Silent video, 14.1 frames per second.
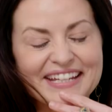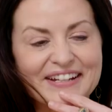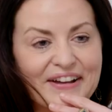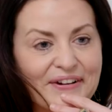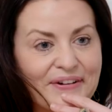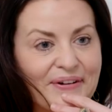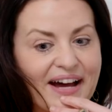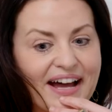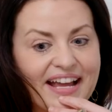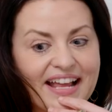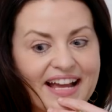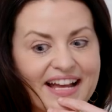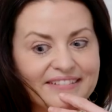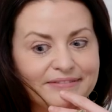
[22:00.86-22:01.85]
You know,
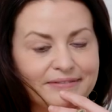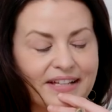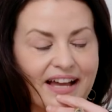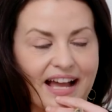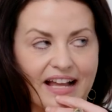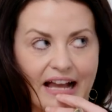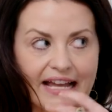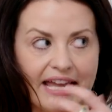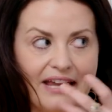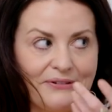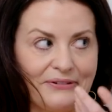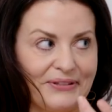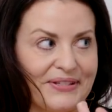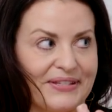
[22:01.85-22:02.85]
I I
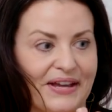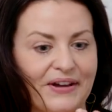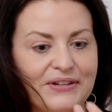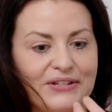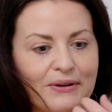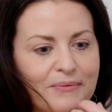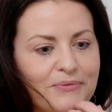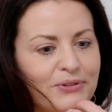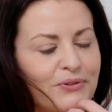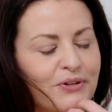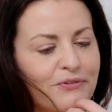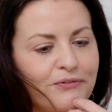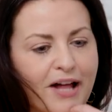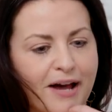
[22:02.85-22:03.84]
can't really tell you. I'm
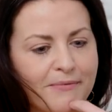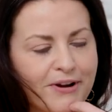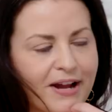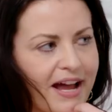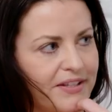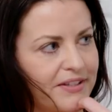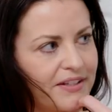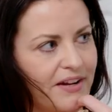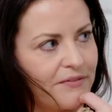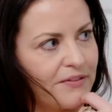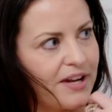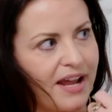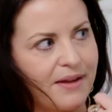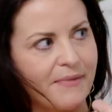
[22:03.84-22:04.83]
sort of flabbergasted
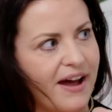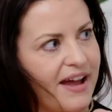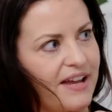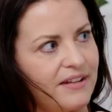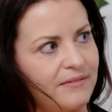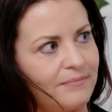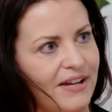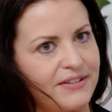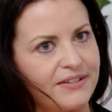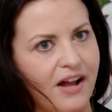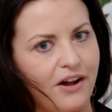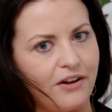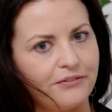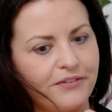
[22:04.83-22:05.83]
every day by it
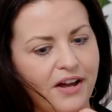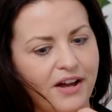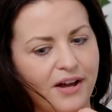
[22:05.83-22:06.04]
myself.